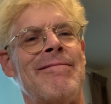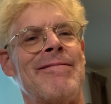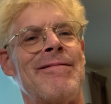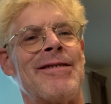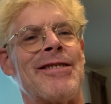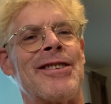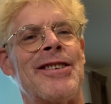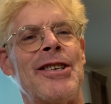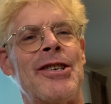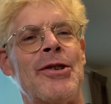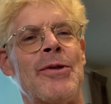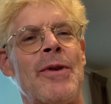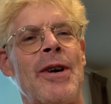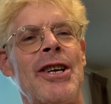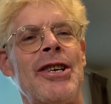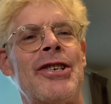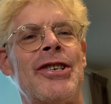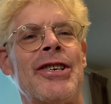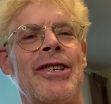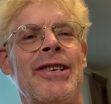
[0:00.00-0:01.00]

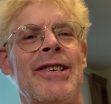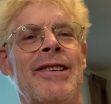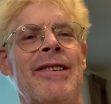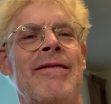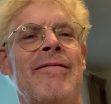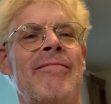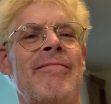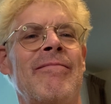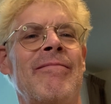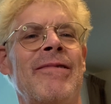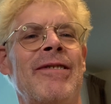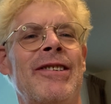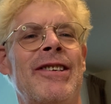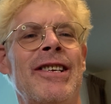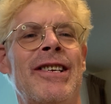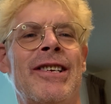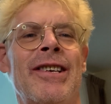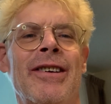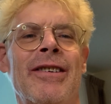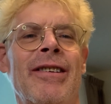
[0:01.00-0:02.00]
situation
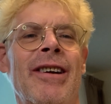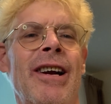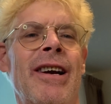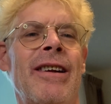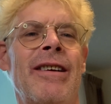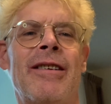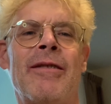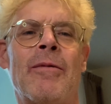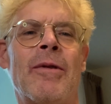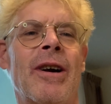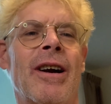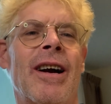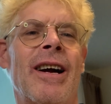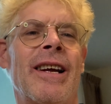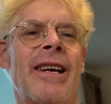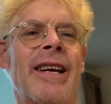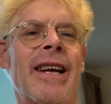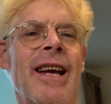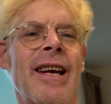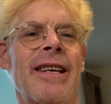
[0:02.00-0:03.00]
deteriorated to where I
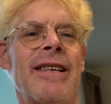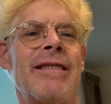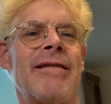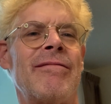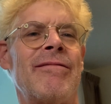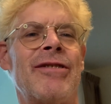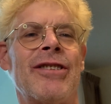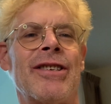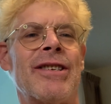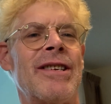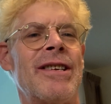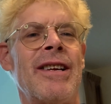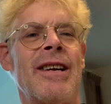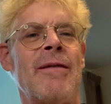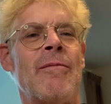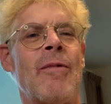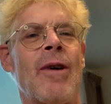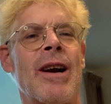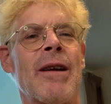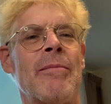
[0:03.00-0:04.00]
just
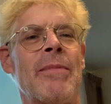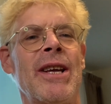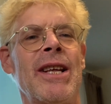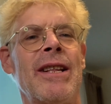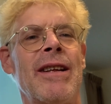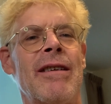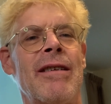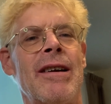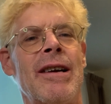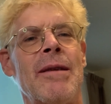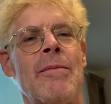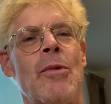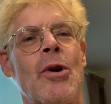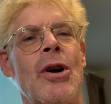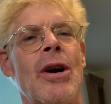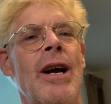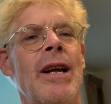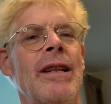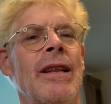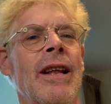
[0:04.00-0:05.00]
didn't want to be there
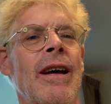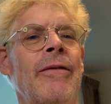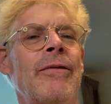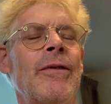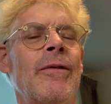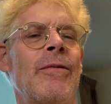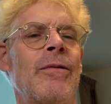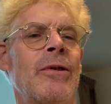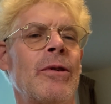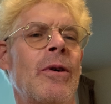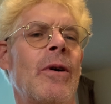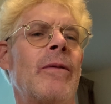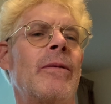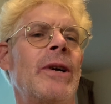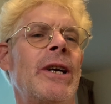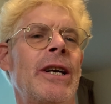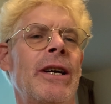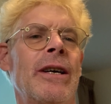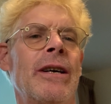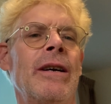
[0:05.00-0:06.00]
anymore, I left, flew over
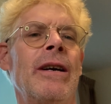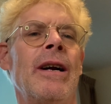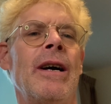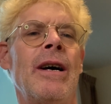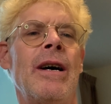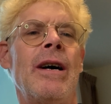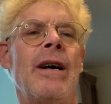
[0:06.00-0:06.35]
here,